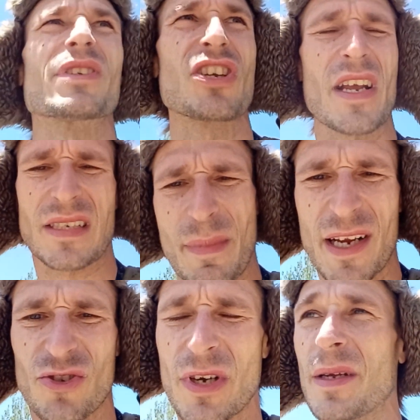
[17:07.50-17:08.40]
and chasing
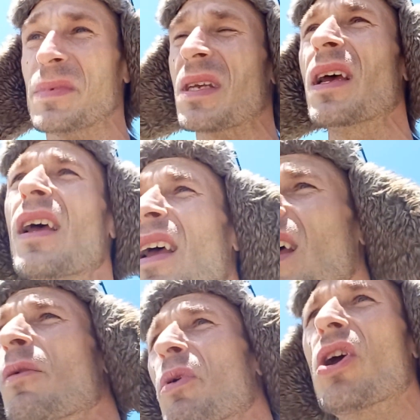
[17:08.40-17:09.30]
my dreams.
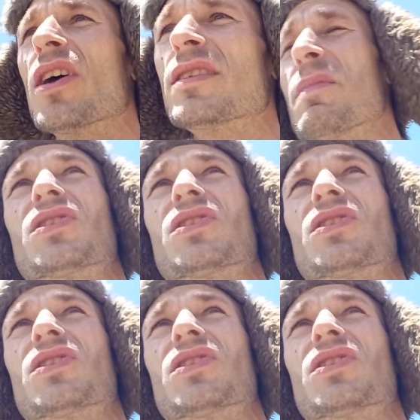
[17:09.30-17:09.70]
Because I'm